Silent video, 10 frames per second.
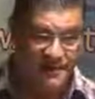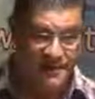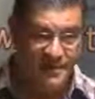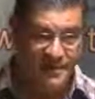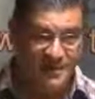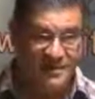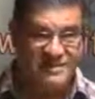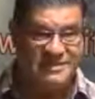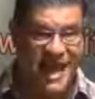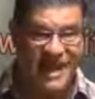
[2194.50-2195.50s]

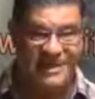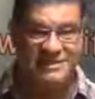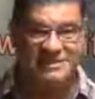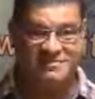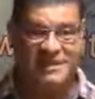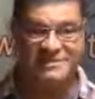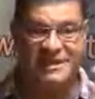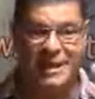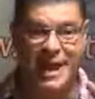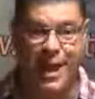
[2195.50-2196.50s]
Silence speaks
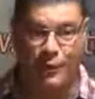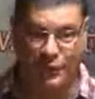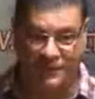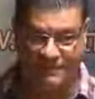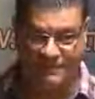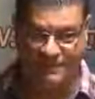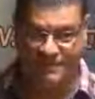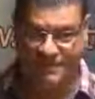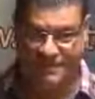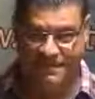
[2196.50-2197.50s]
louder.
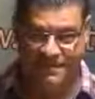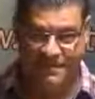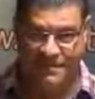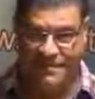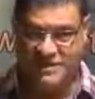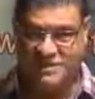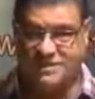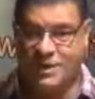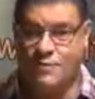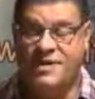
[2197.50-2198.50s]
There's so
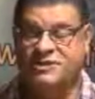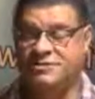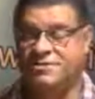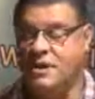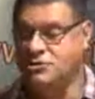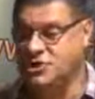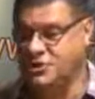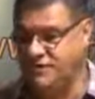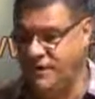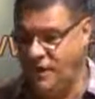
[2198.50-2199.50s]
much emotion
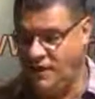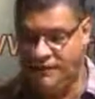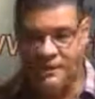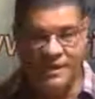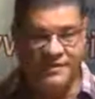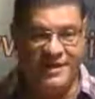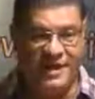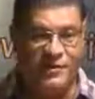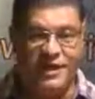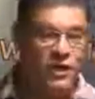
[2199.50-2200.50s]
involved that we
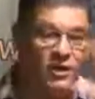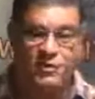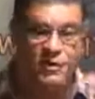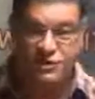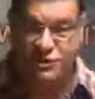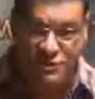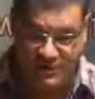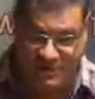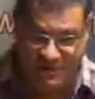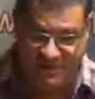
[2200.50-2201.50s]
cannot reduce
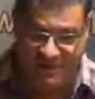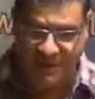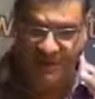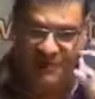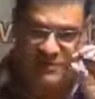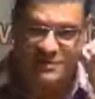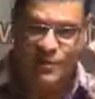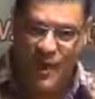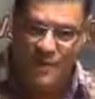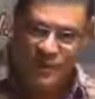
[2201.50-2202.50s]
it using
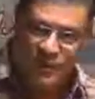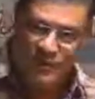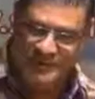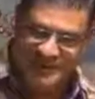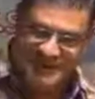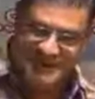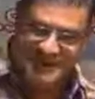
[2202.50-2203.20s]
one word, one sentence.